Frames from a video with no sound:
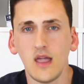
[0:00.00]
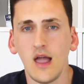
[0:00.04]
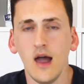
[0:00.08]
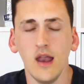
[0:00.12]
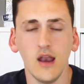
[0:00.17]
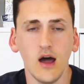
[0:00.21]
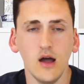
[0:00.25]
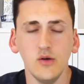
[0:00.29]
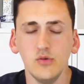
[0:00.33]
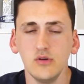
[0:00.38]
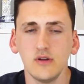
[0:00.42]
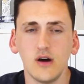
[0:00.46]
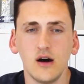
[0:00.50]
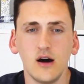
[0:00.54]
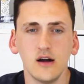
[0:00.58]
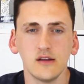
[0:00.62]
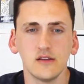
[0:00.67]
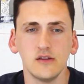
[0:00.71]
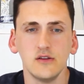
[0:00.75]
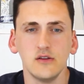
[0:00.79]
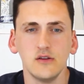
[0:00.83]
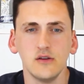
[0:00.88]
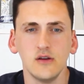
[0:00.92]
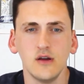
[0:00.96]
And I would
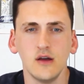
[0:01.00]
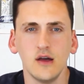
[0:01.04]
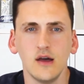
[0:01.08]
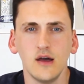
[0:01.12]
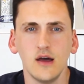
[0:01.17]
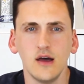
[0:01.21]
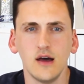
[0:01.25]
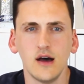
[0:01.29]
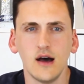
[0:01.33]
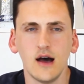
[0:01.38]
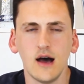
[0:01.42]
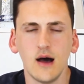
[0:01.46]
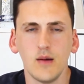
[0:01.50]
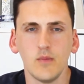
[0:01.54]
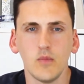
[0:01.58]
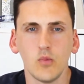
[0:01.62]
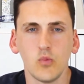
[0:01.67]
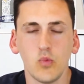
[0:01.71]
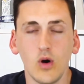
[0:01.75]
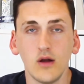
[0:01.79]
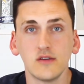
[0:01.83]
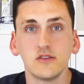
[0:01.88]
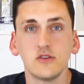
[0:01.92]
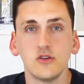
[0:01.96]
argue
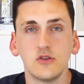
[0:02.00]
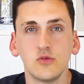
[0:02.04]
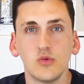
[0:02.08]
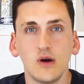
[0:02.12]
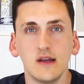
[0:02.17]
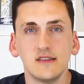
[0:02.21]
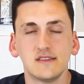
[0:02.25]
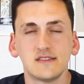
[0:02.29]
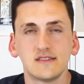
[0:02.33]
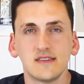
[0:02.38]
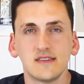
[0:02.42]
one good way to